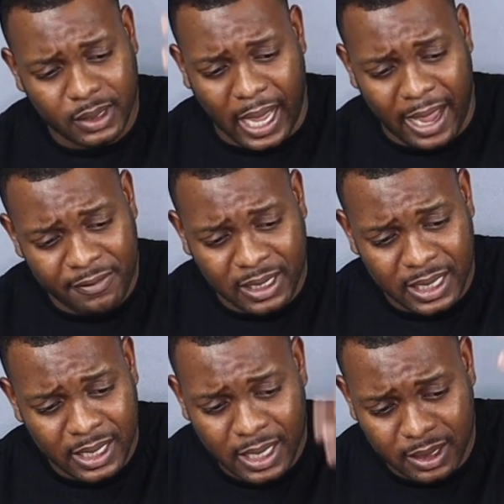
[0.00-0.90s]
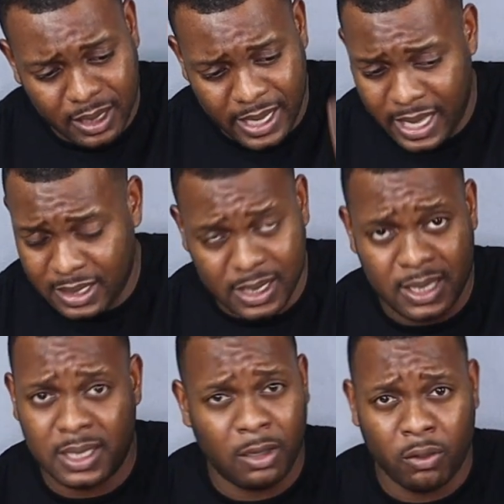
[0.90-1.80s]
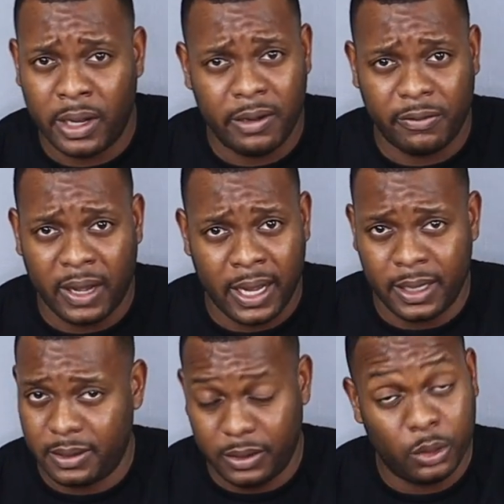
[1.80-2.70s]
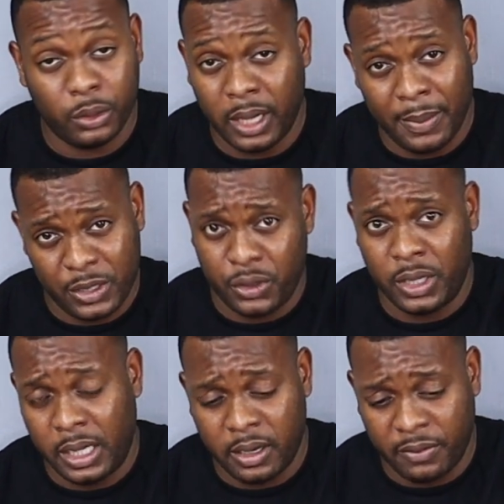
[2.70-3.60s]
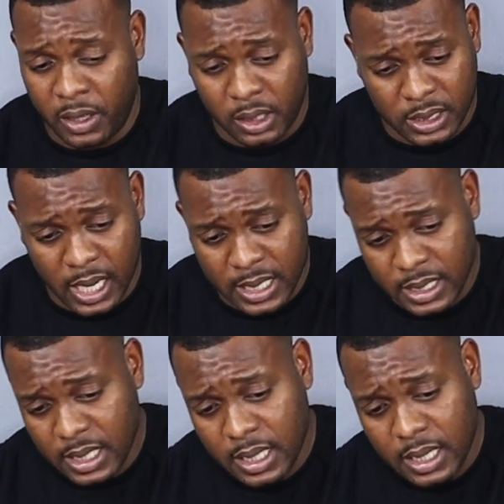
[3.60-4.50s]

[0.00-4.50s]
I haven't cleaned it. The ESC is still running fine. Don't do that. Make sure you clean your vehicles, guys.